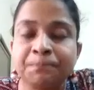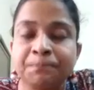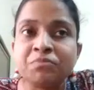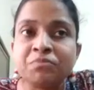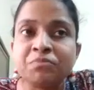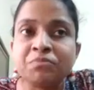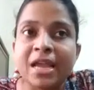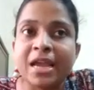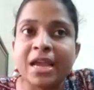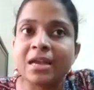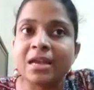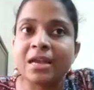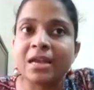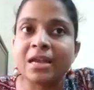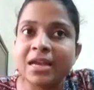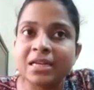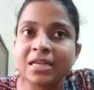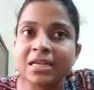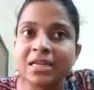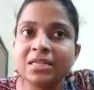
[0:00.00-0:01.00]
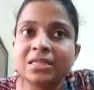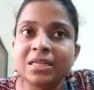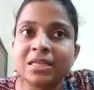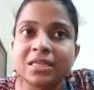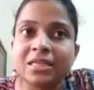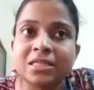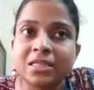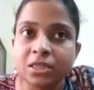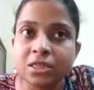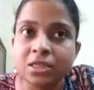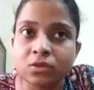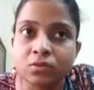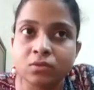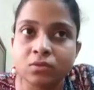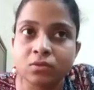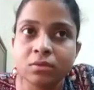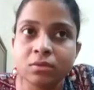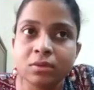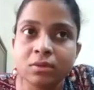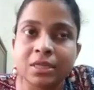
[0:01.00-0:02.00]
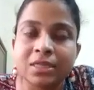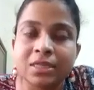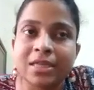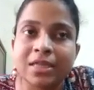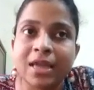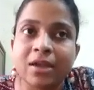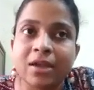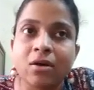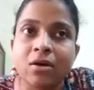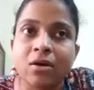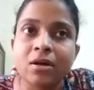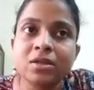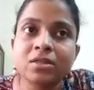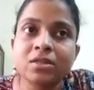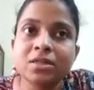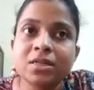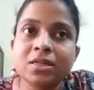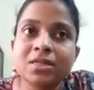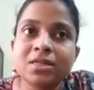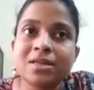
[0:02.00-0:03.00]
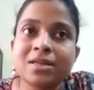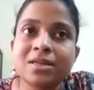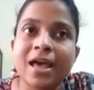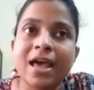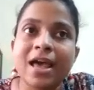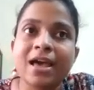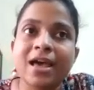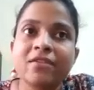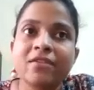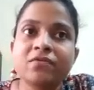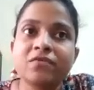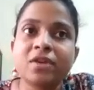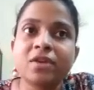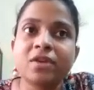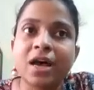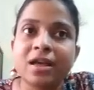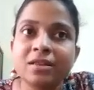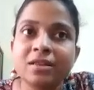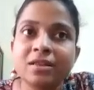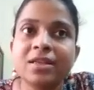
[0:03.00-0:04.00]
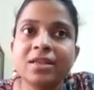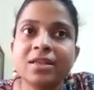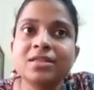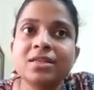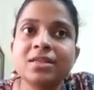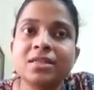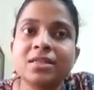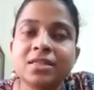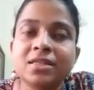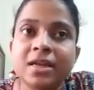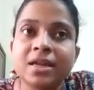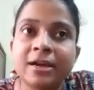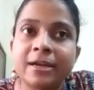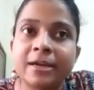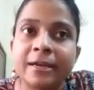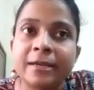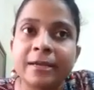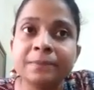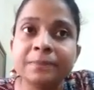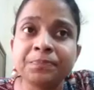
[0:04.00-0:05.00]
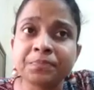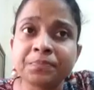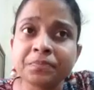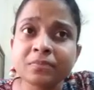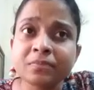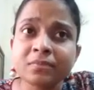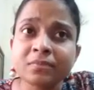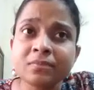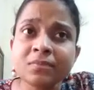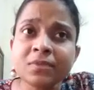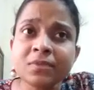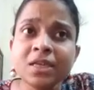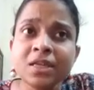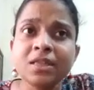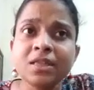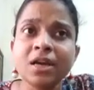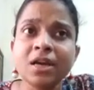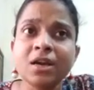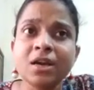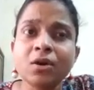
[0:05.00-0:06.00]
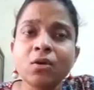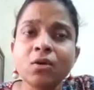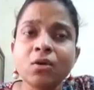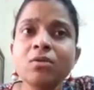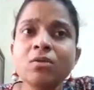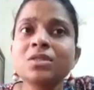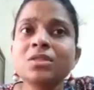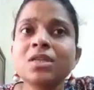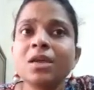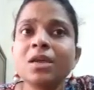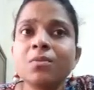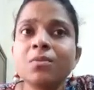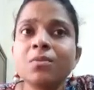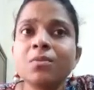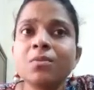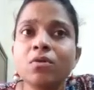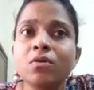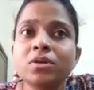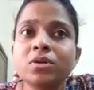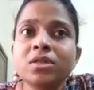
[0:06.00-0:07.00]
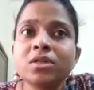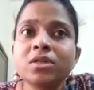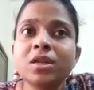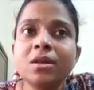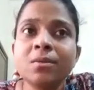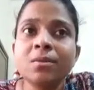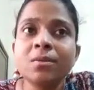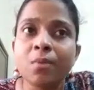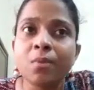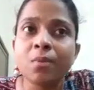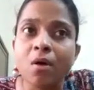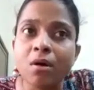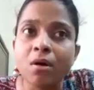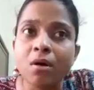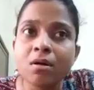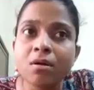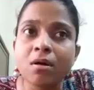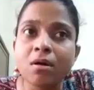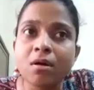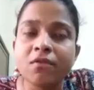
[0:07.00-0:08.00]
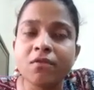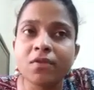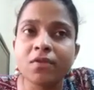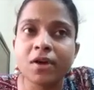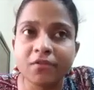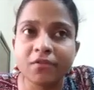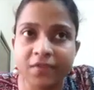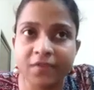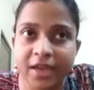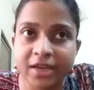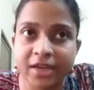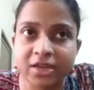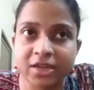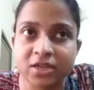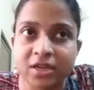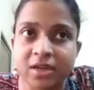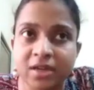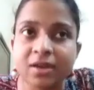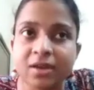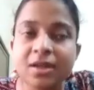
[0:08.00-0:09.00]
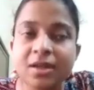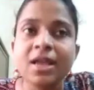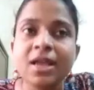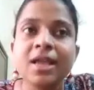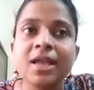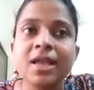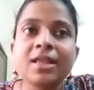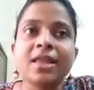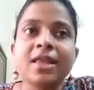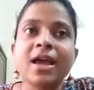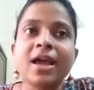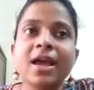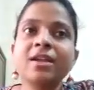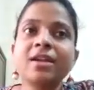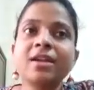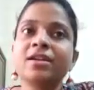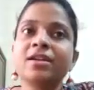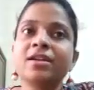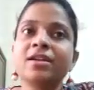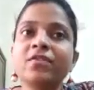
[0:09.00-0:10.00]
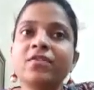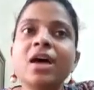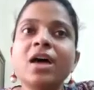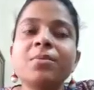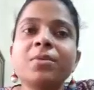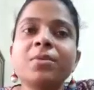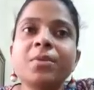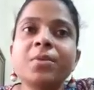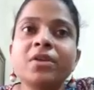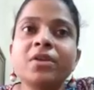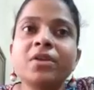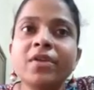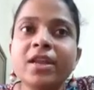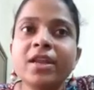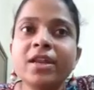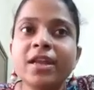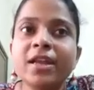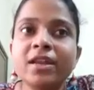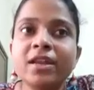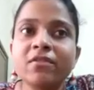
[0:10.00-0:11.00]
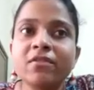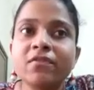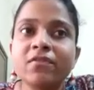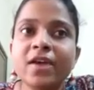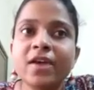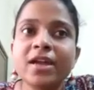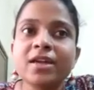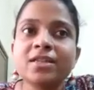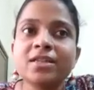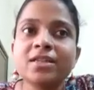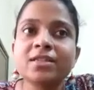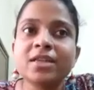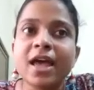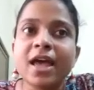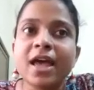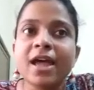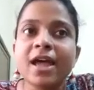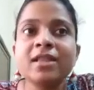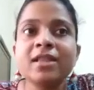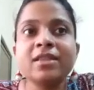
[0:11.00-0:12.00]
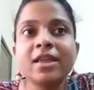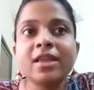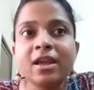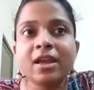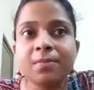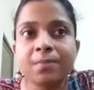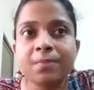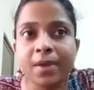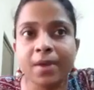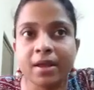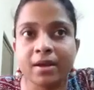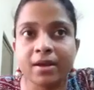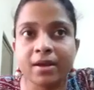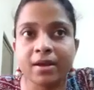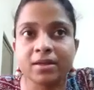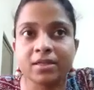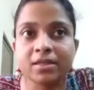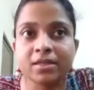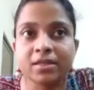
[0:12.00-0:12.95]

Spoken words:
In 1962, the psychologists have done this study. The close emotional bond of affection that develop between infants and their parents.